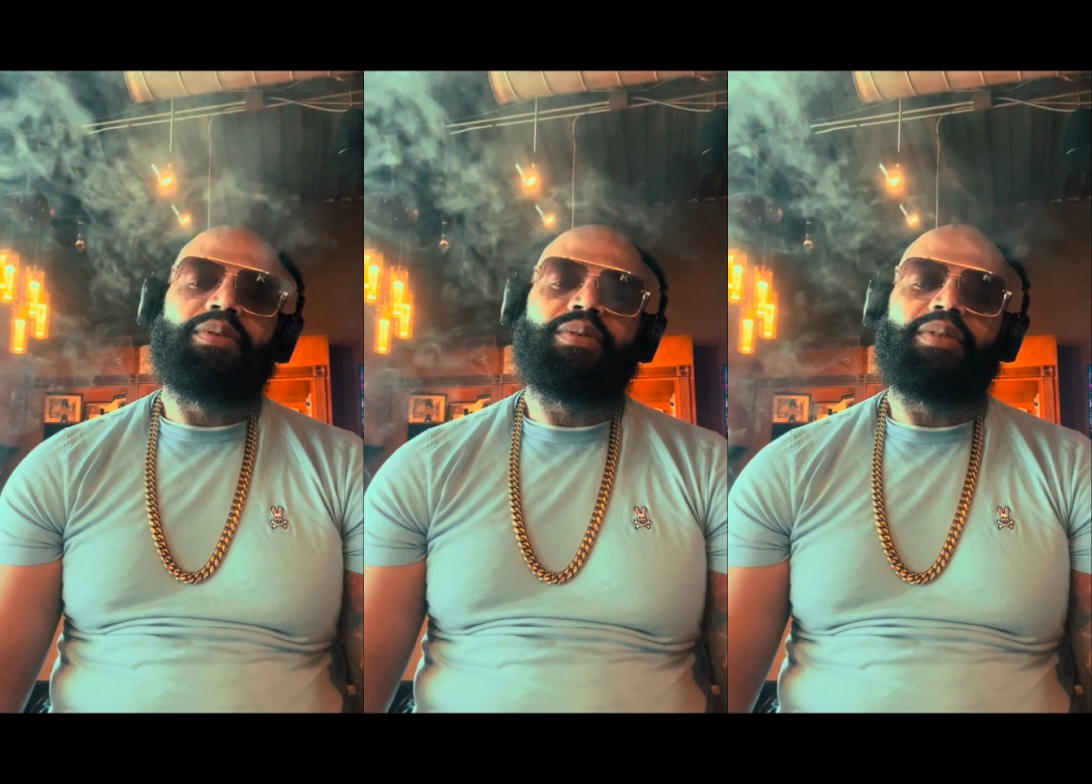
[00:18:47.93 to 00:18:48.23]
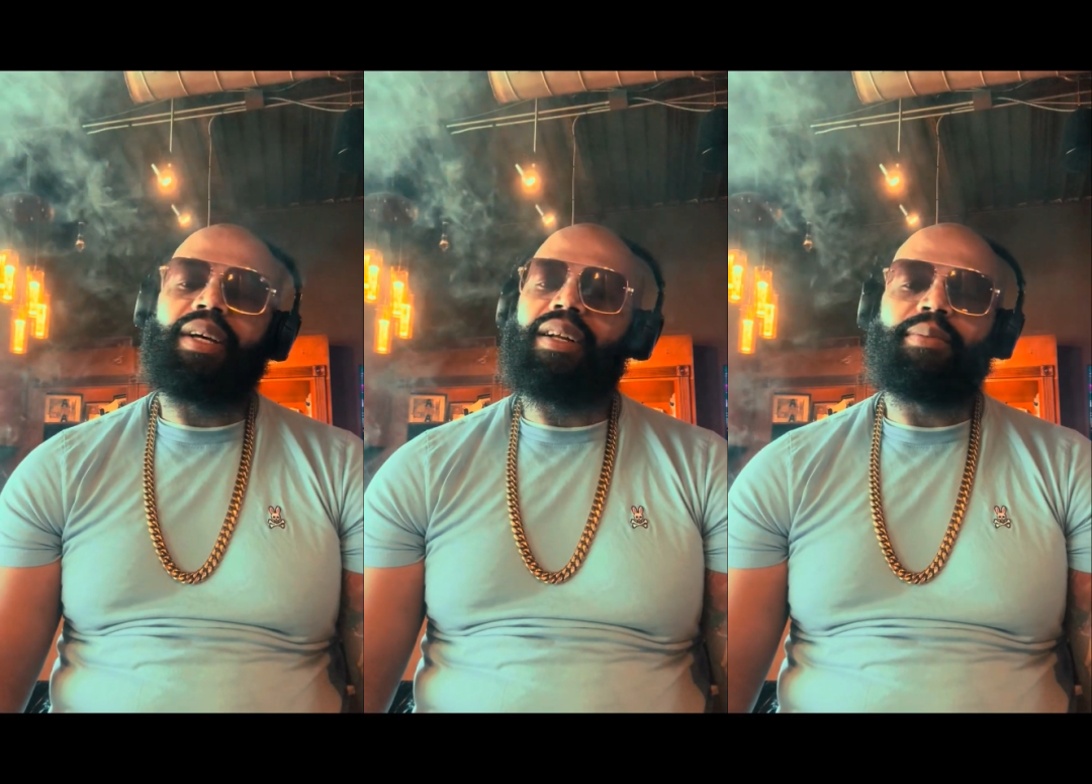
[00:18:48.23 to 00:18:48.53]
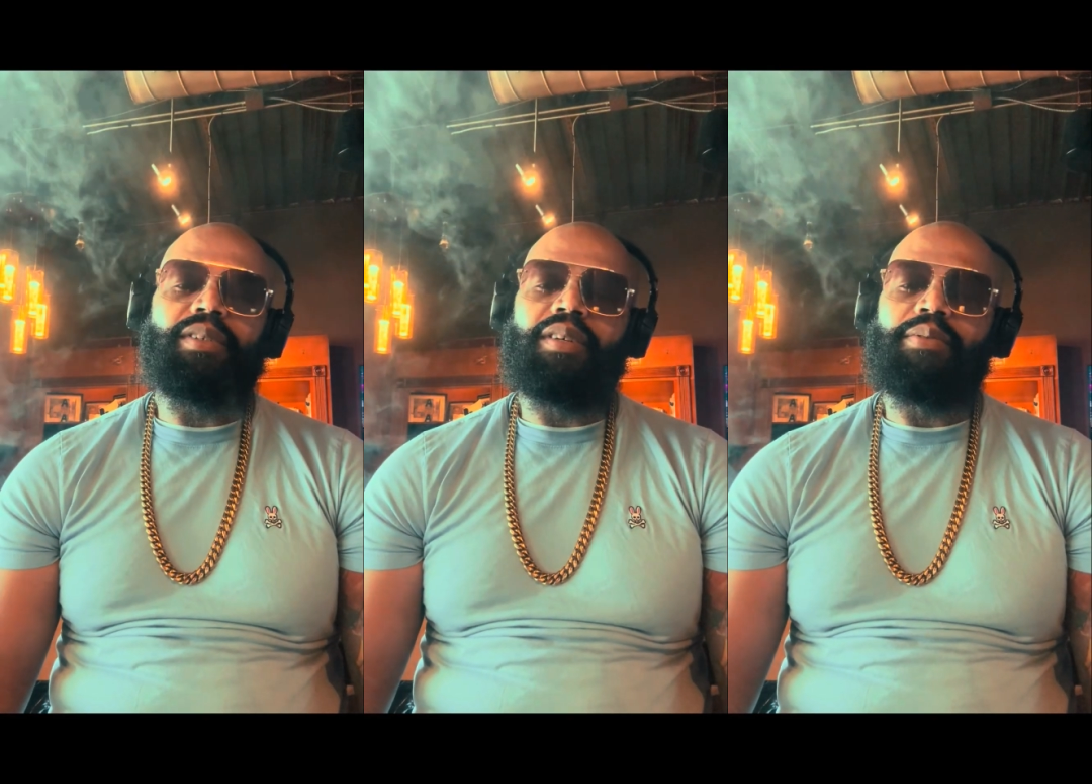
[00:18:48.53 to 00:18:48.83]
You gotta
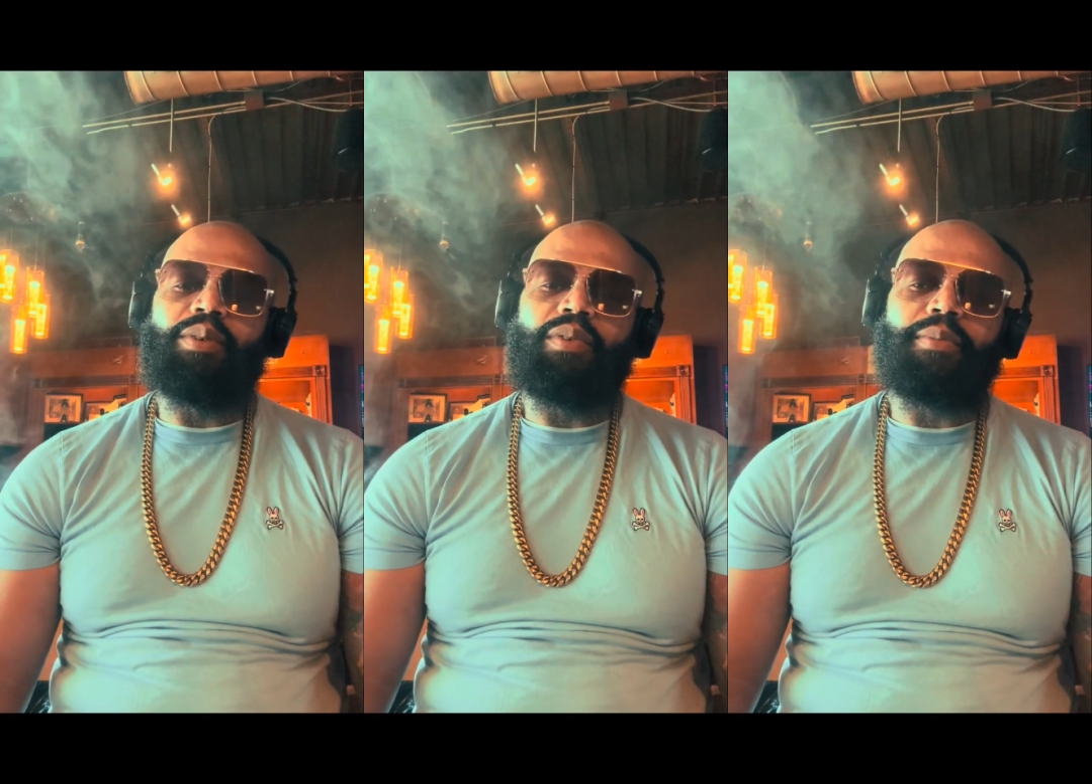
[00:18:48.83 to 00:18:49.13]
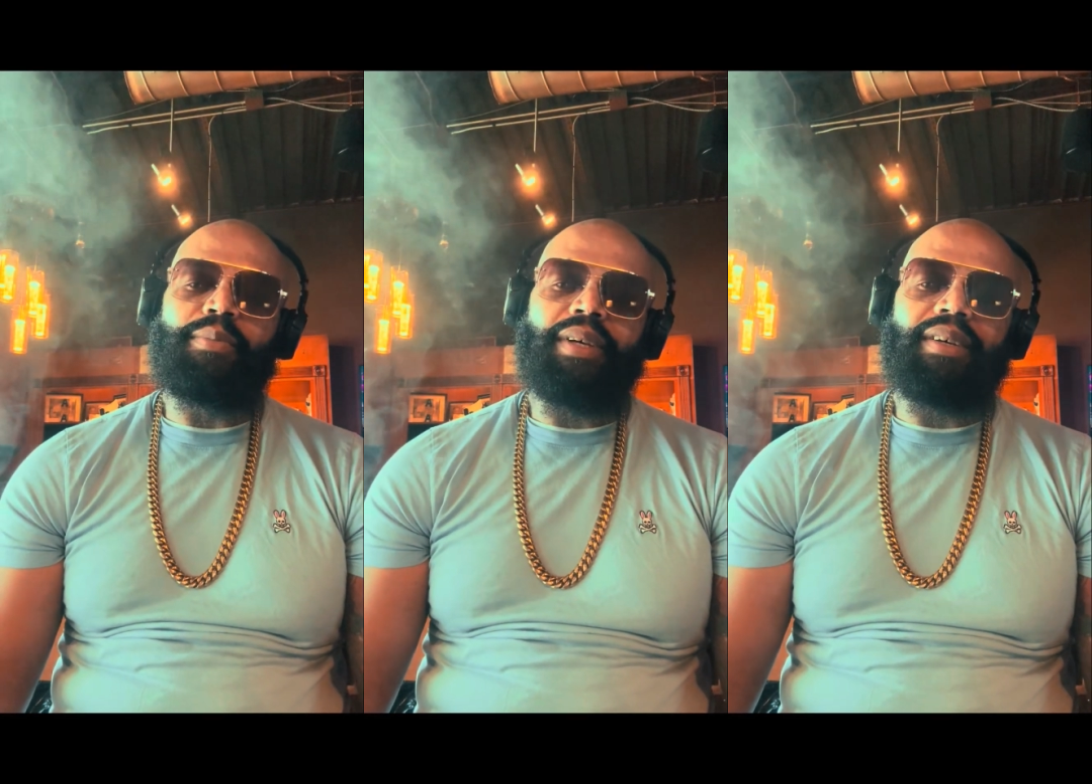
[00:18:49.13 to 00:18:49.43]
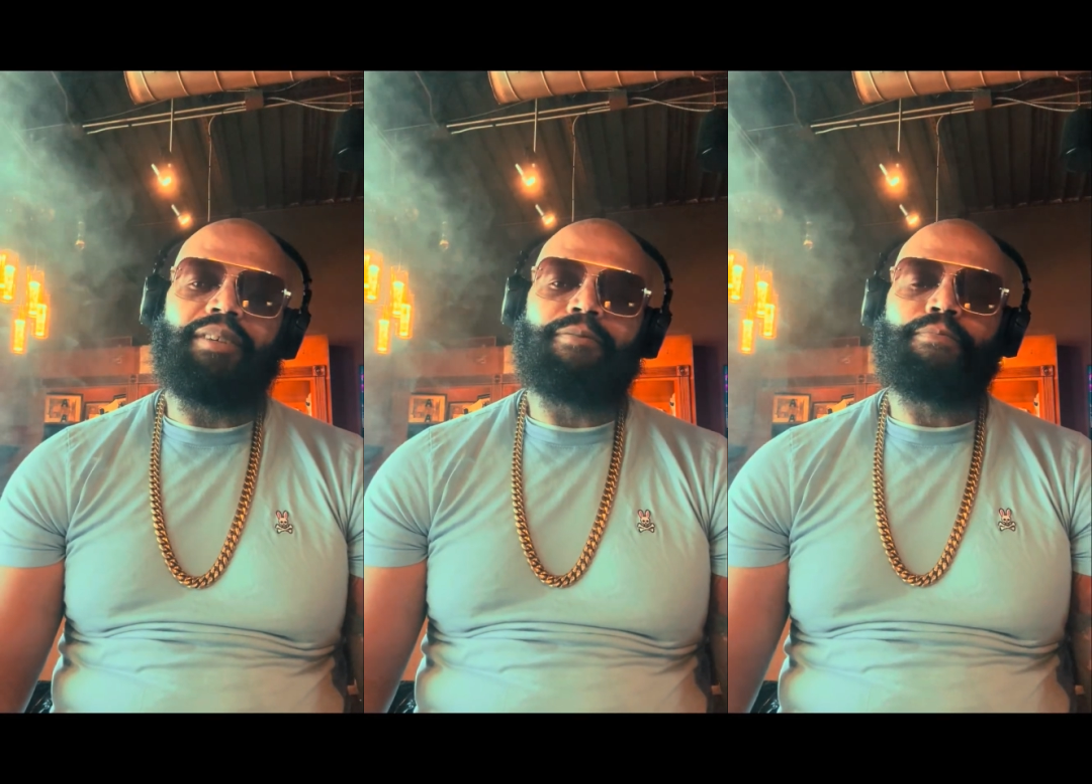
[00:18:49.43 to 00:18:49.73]
observe your woman,
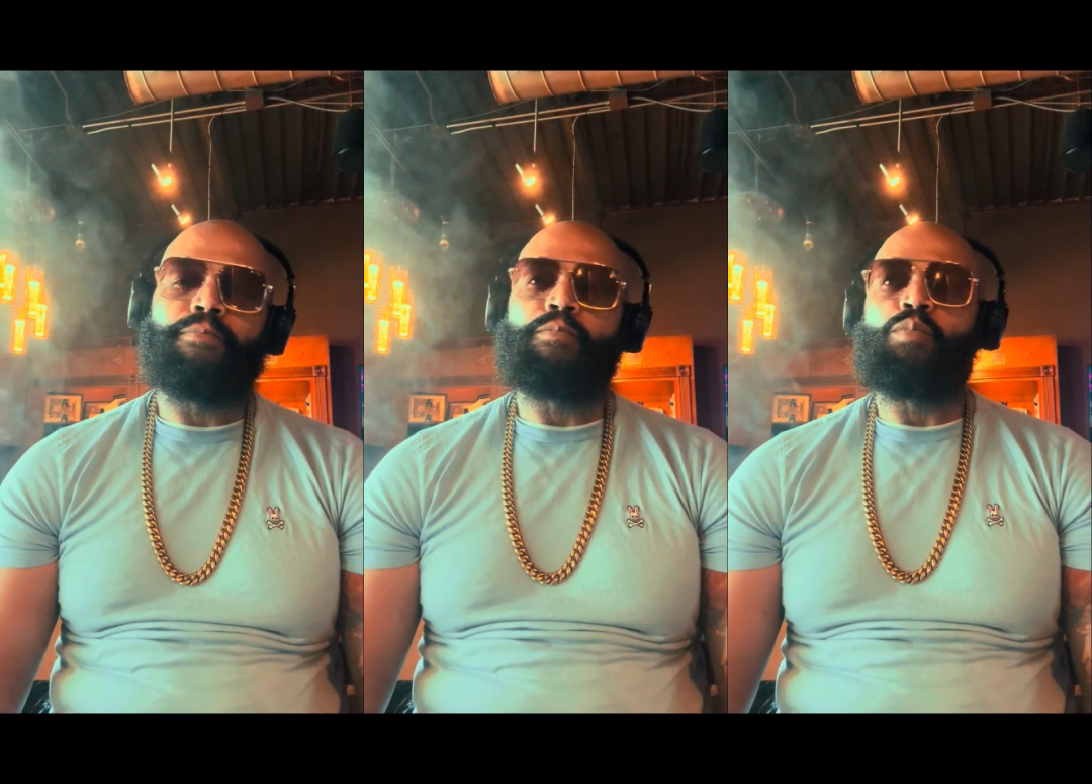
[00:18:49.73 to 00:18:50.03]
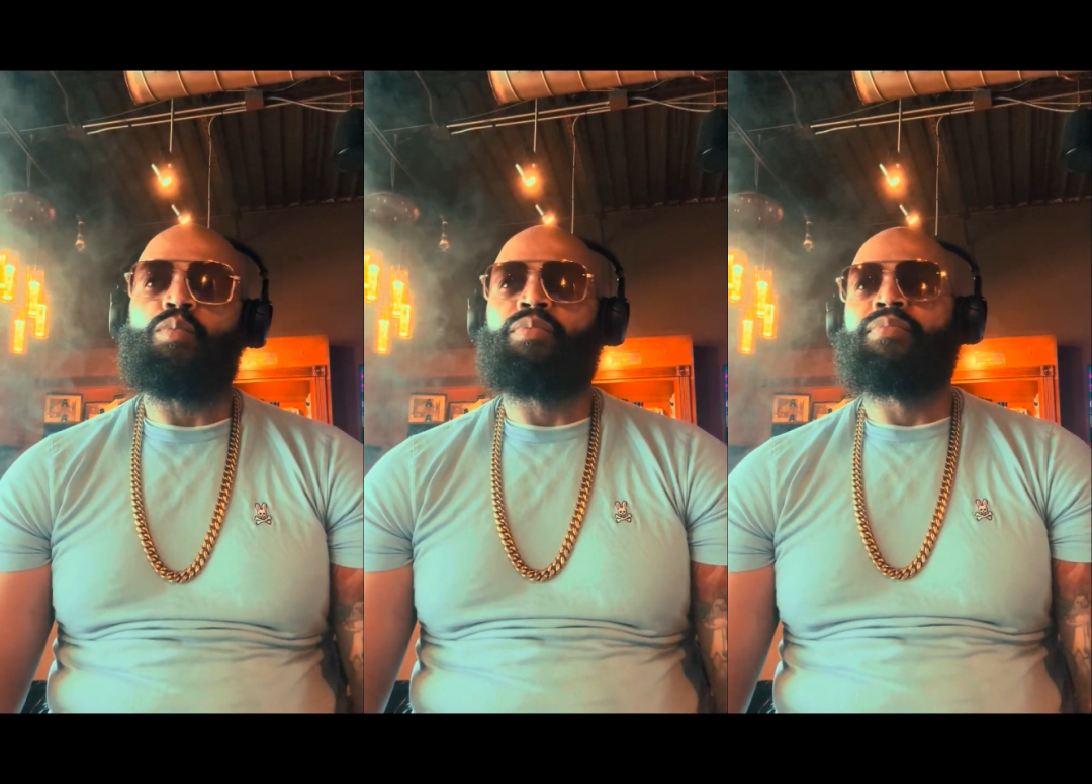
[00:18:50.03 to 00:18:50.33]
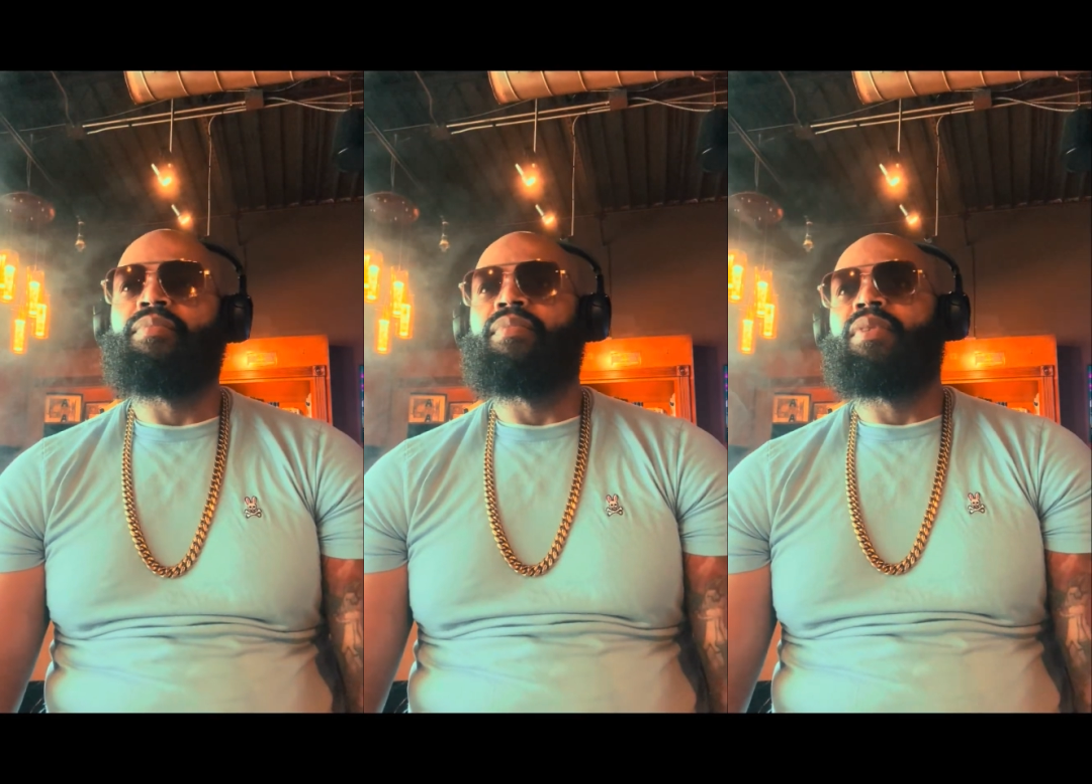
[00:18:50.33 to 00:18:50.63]

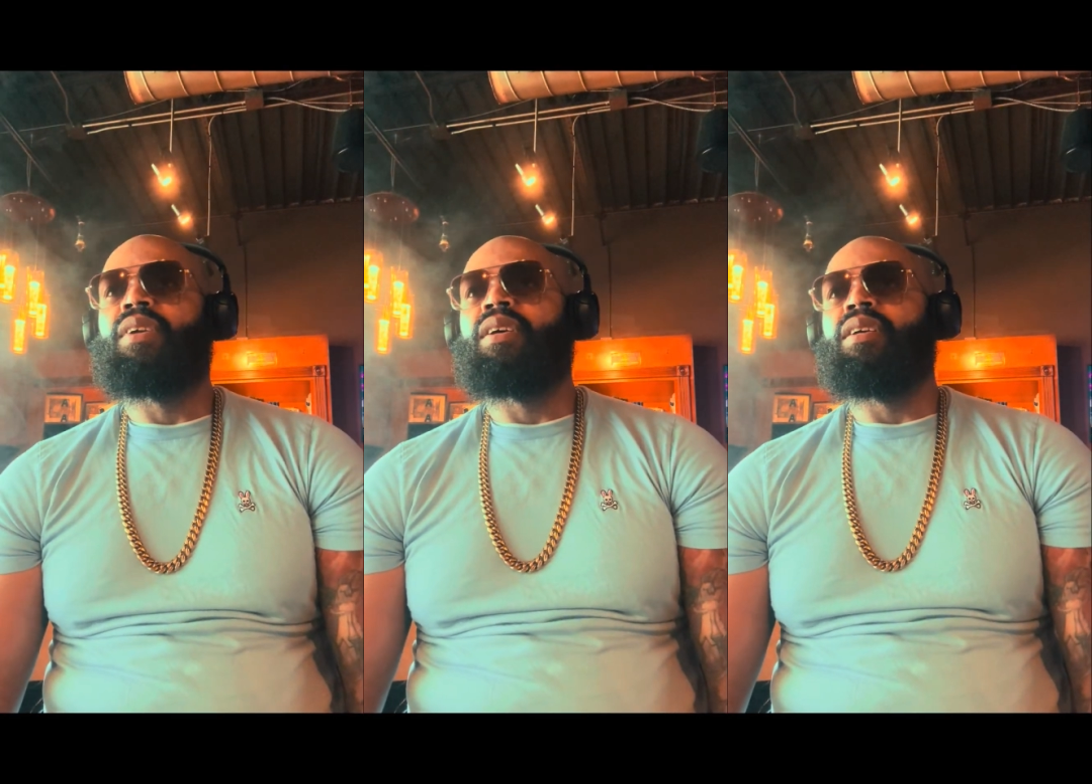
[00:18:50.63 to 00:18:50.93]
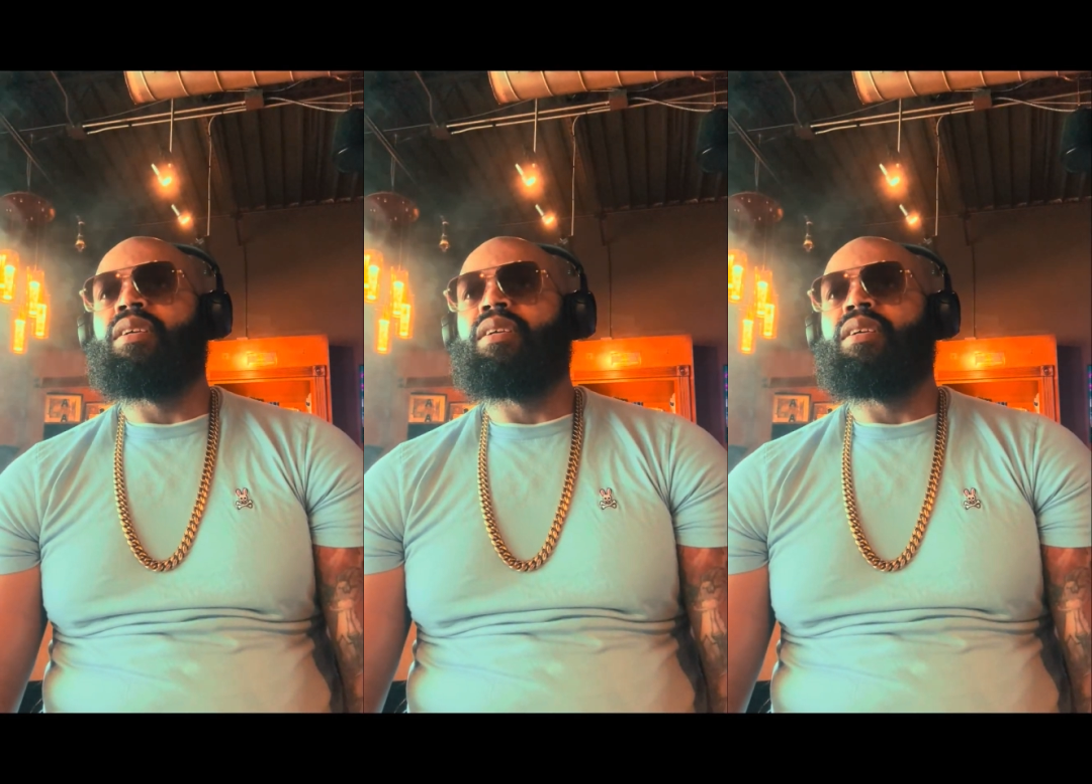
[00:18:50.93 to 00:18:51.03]
man.